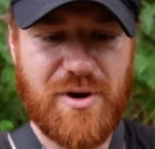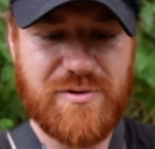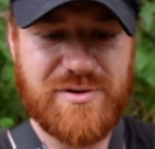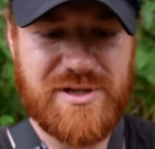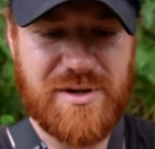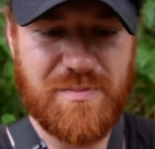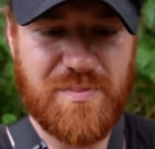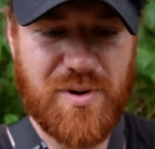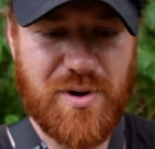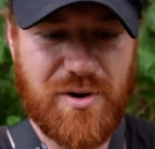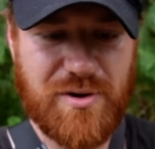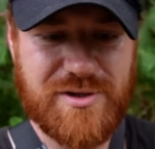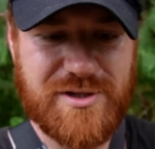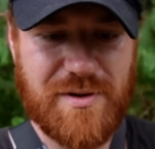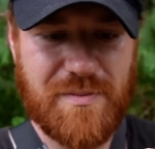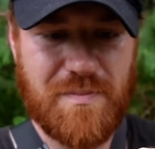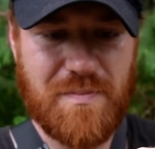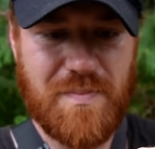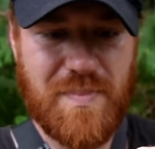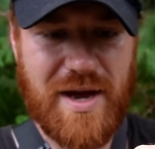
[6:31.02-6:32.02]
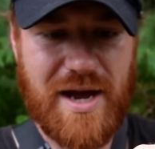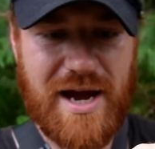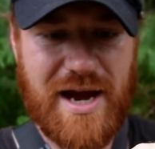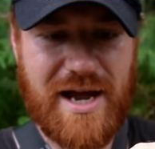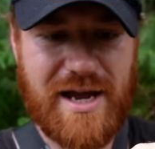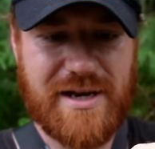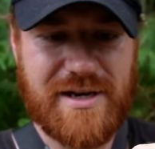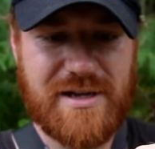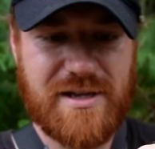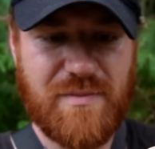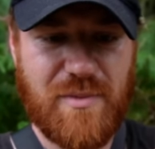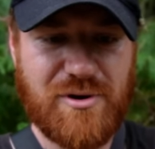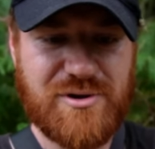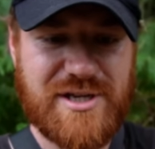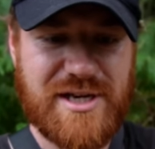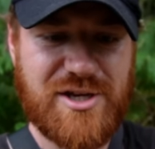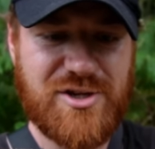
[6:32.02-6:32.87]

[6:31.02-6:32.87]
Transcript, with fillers: most important bit and the most